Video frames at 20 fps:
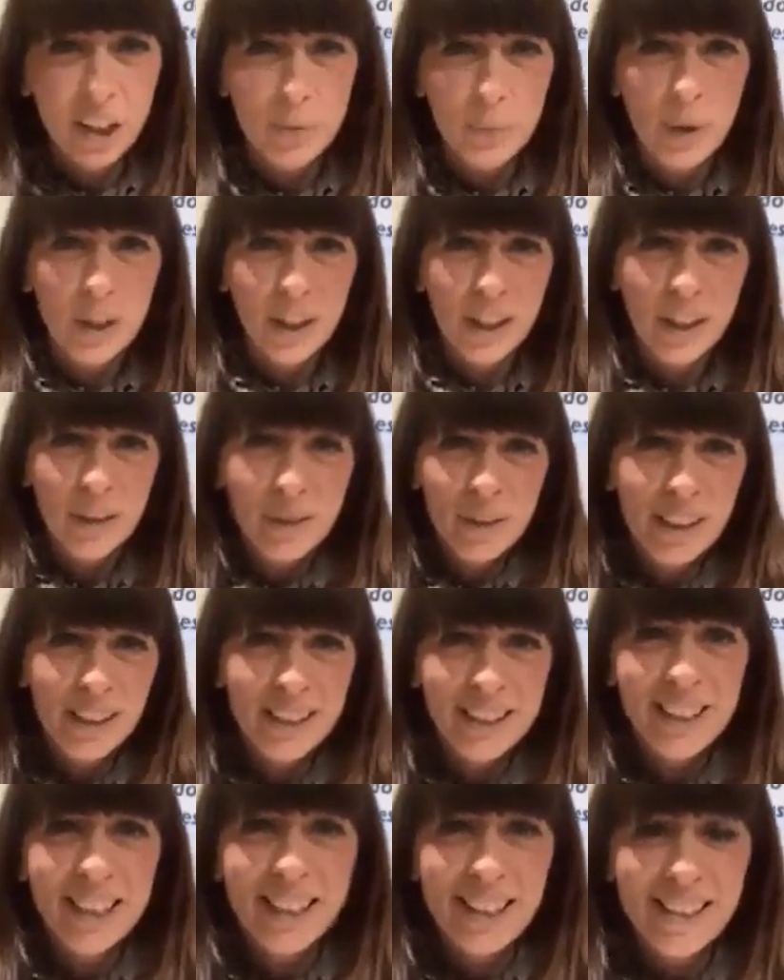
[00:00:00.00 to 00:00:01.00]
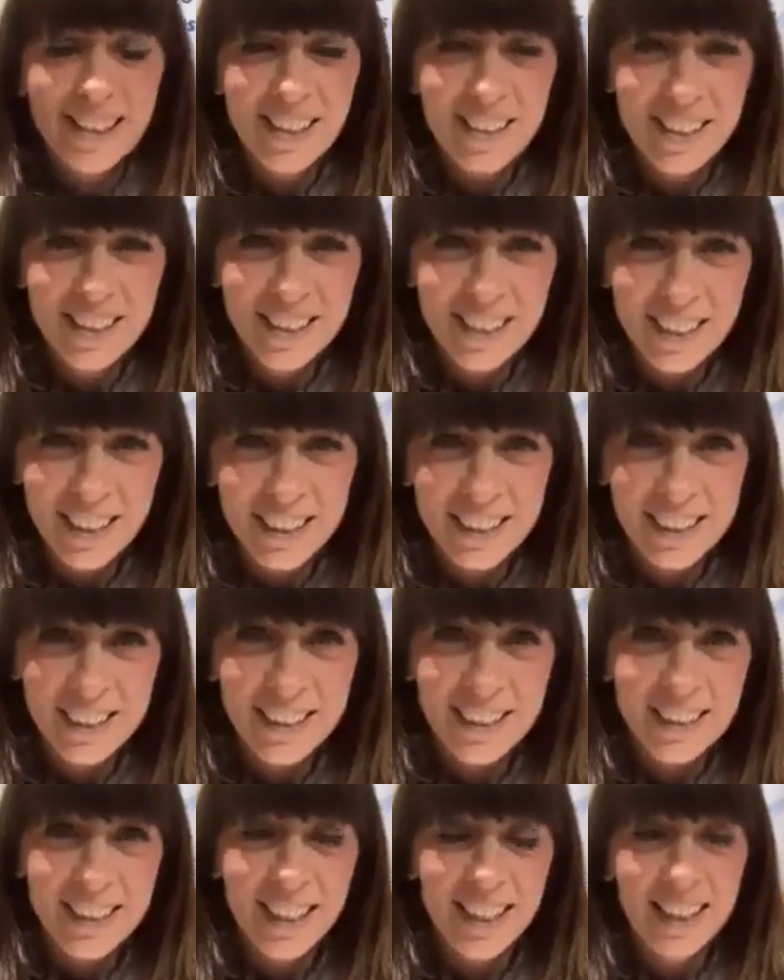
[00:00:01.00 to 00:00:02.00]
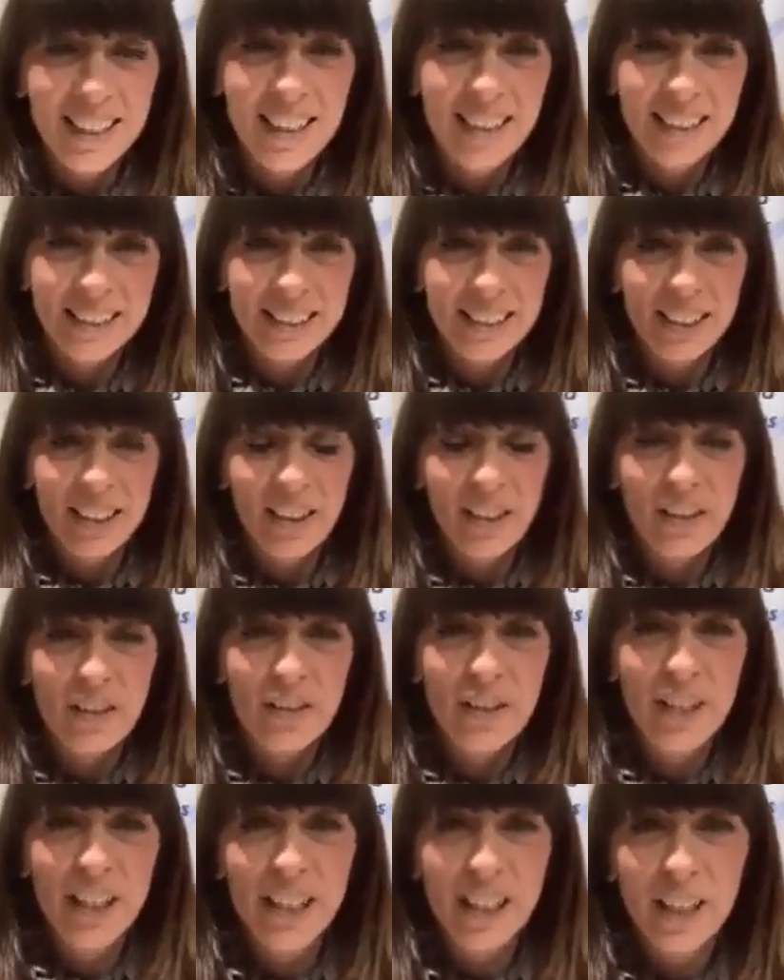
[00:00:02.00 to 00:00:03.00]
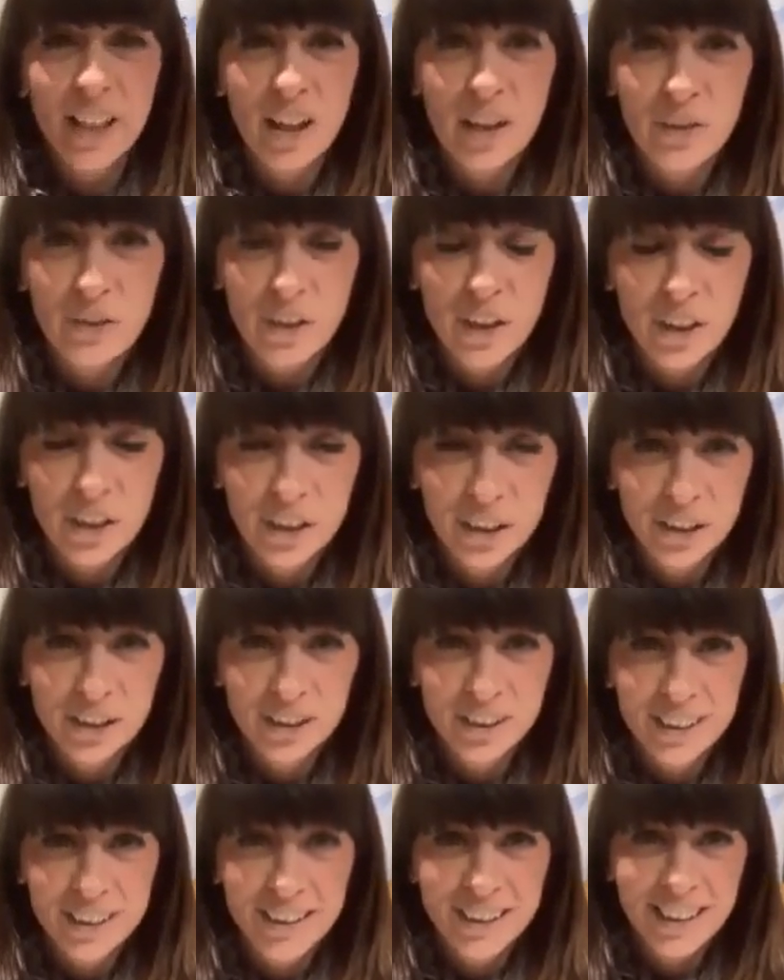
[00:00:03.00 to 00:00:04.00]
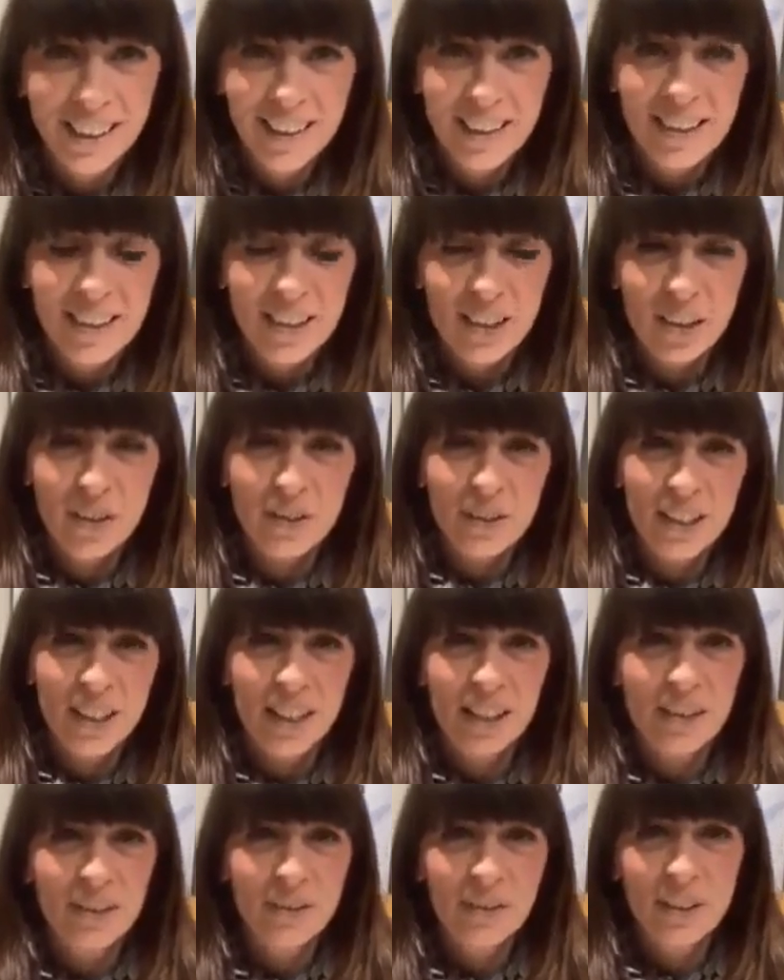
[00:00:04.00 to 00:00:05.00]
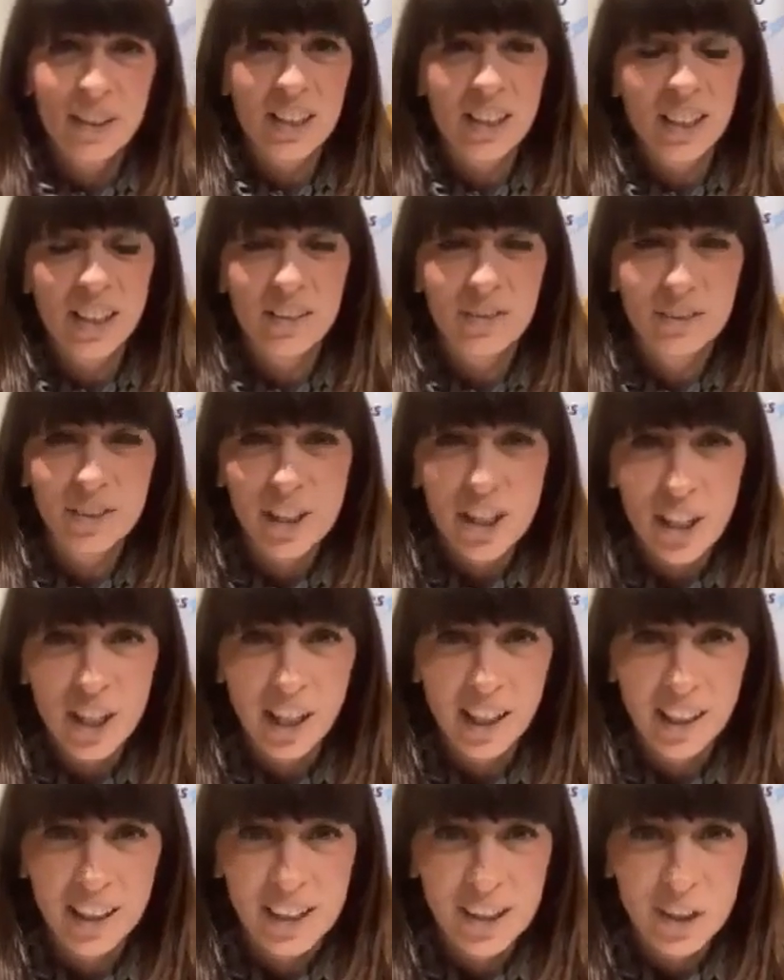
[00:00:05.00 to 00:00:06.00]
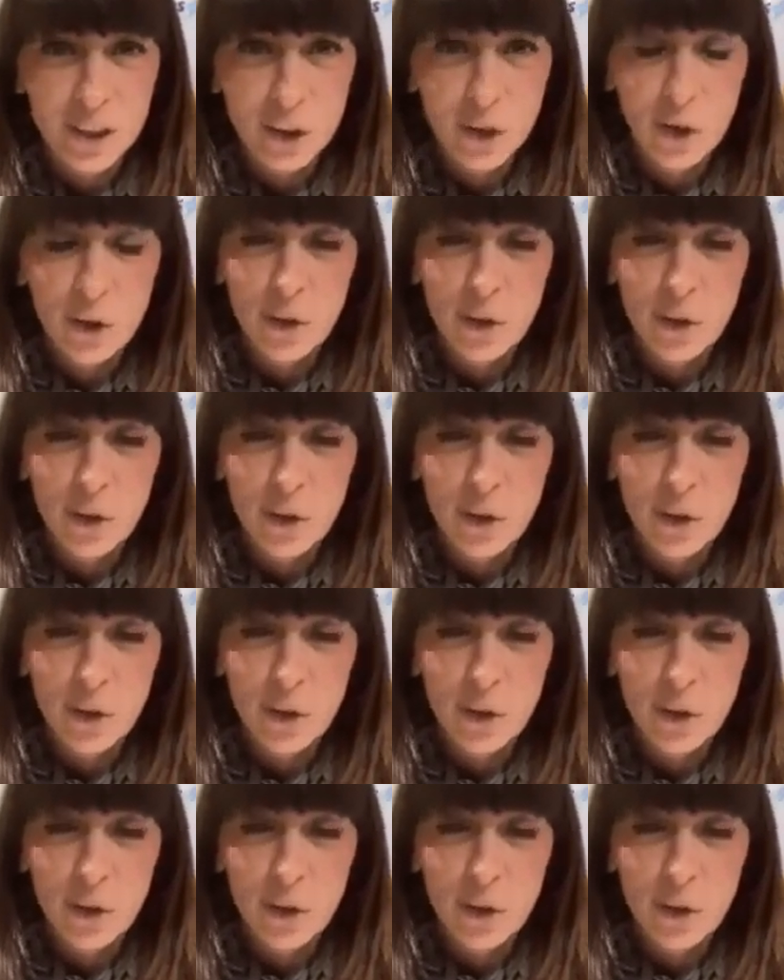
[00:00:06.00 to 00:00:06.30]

Good morning, world changers. It is day 93 of the 100 Days of Self-Discovery Challenge.